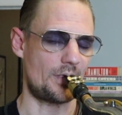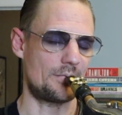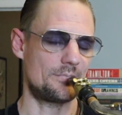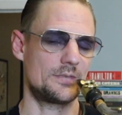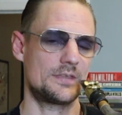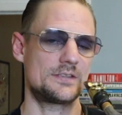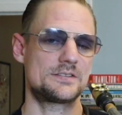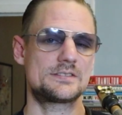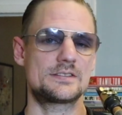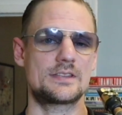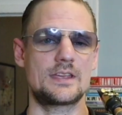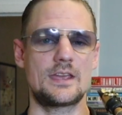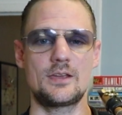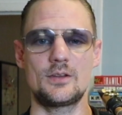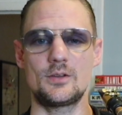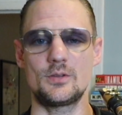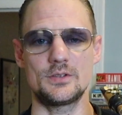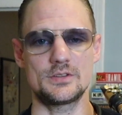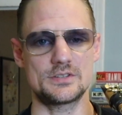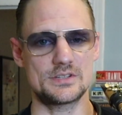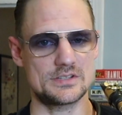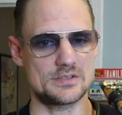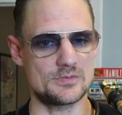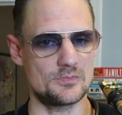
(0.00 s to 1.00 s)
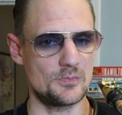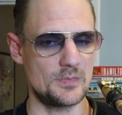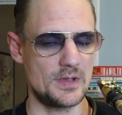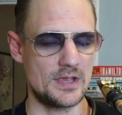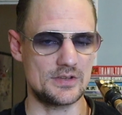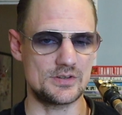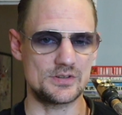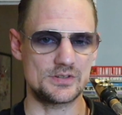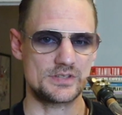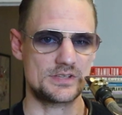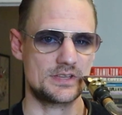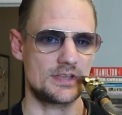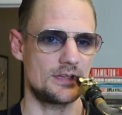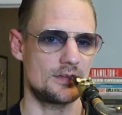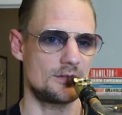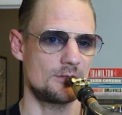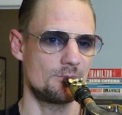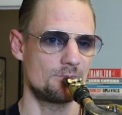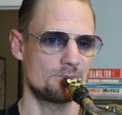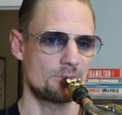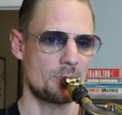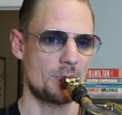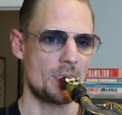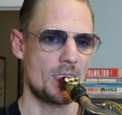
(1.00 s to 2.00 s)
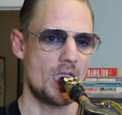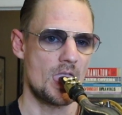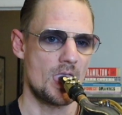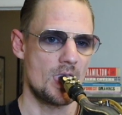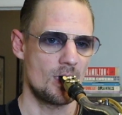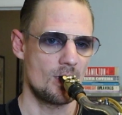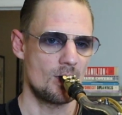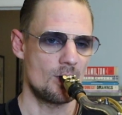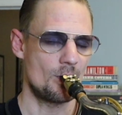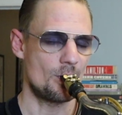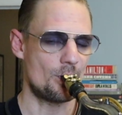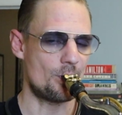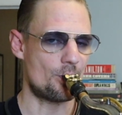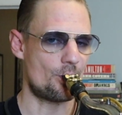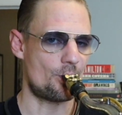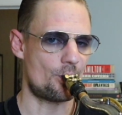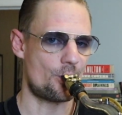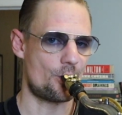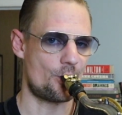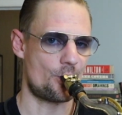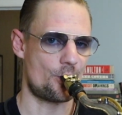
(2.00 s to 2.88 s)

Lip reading: The scale is just a major scale. And